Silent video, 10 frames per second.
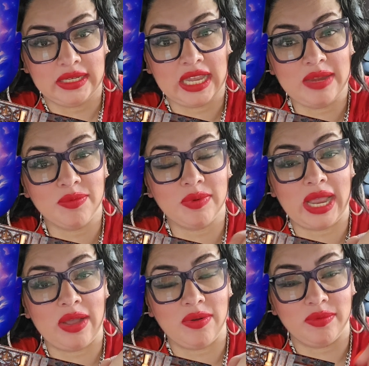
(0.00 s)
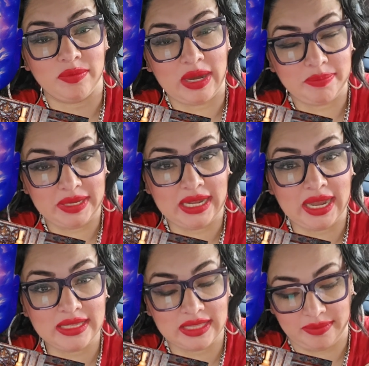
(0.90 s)
came out right
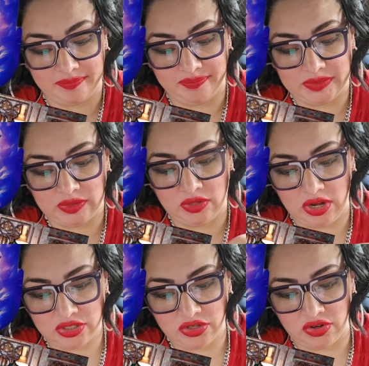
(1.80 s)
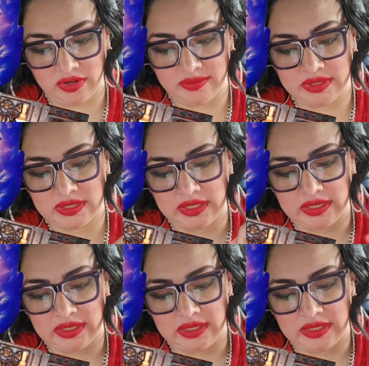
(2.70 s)
behind them, locked arms,